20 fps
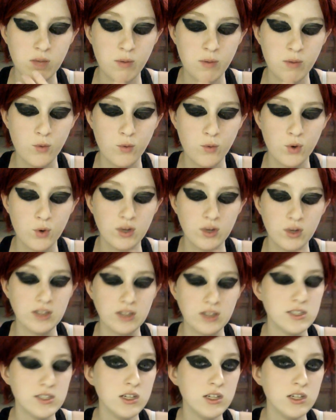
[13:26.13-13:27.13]
more
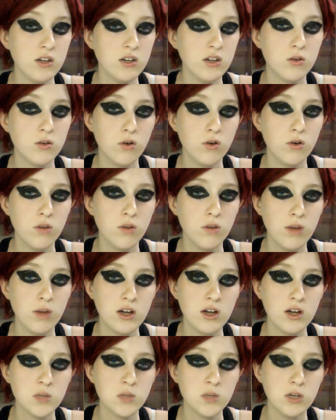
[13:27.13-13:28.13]
realistic with my
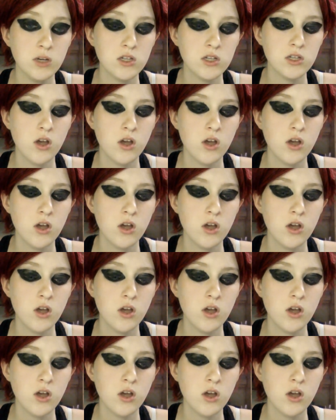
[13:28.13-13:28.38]
cosplays,